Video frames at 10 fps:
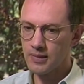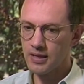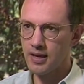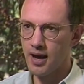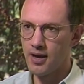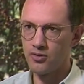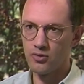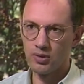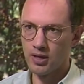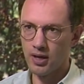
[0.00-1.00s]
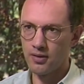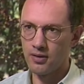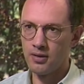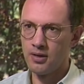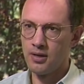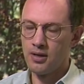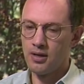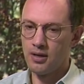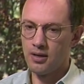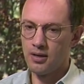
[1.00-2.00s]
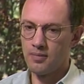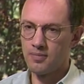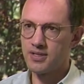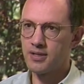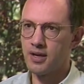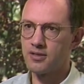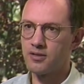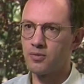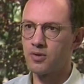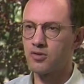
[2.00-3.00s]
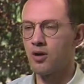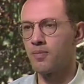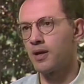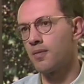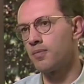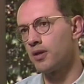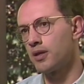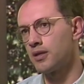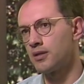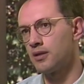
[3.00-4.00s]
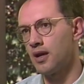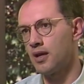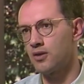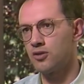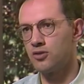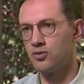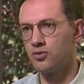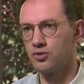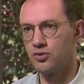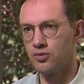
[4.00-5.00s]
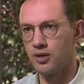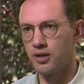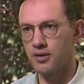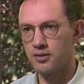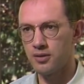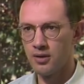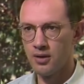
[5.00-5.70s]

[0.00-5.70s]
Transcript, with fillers: Yahoo and other um, sites that were cropping up on the internet could do two things.